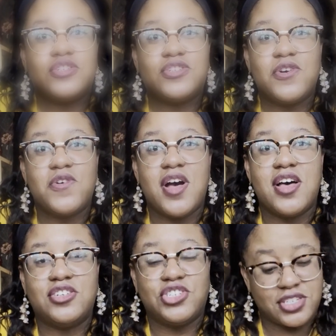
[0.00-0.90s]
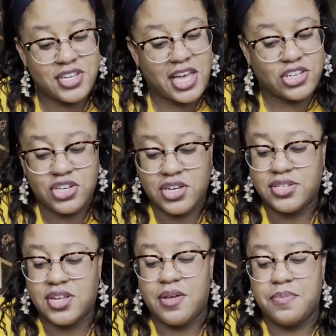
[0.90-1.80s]
So just to catch you
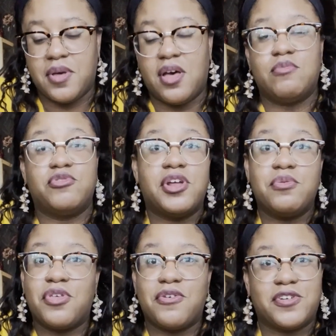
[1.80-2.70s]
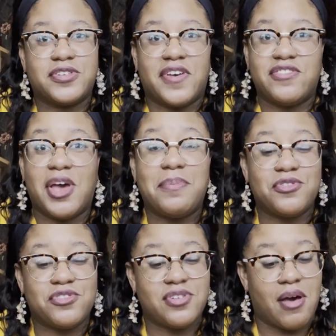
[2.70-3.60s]
guys up, we're done with our first 5
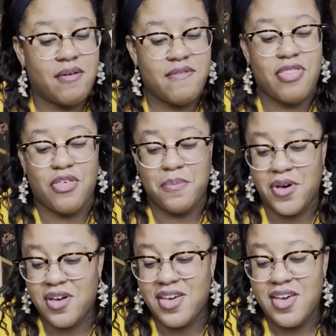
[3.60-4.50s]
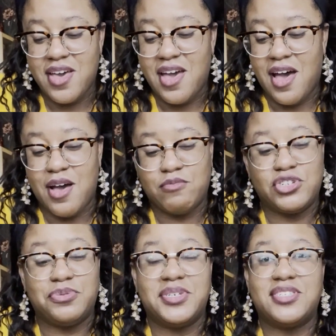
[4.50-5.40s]
chapters of the book,
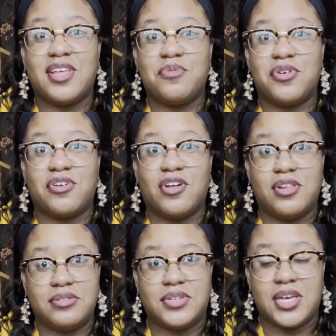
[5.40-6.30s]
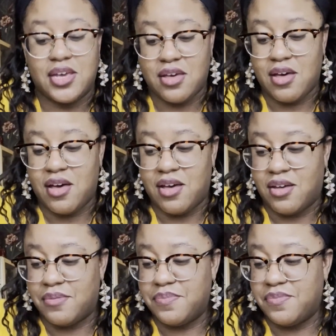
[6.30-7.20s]
which means that we are closing
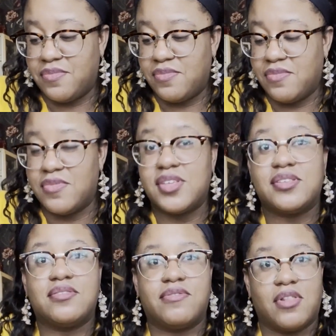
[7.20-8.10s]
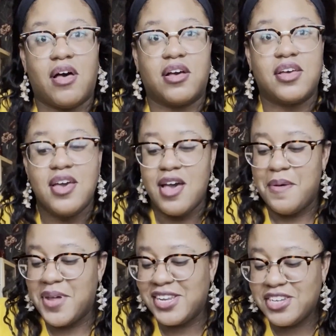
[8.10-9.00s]
this vlog.
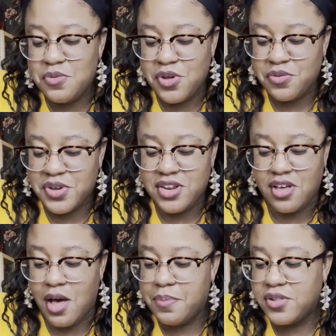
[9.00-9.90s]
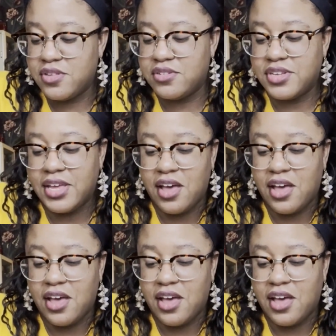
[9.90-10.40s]
But I did want to read a couple little